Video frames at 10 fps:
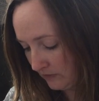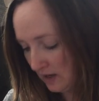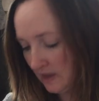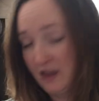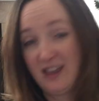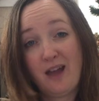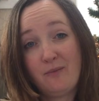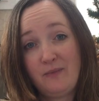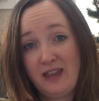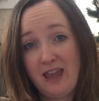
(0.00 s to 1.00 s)
And then they came,
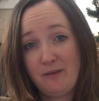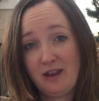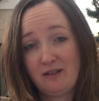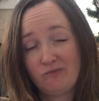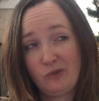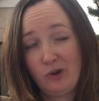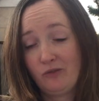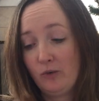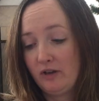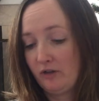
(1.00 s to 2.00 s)
they came in three or
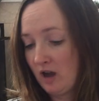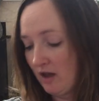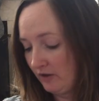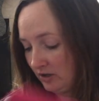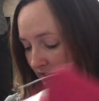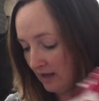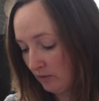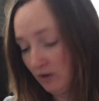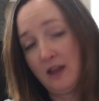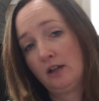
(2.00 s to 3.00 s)
four different colors and they
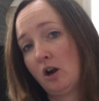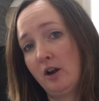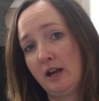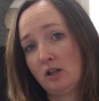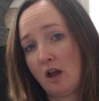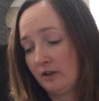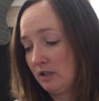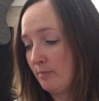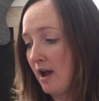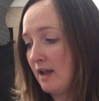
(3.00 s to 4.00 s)
were in that Target dollar
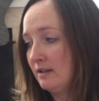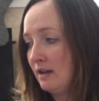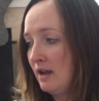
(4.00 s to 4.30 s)
spot.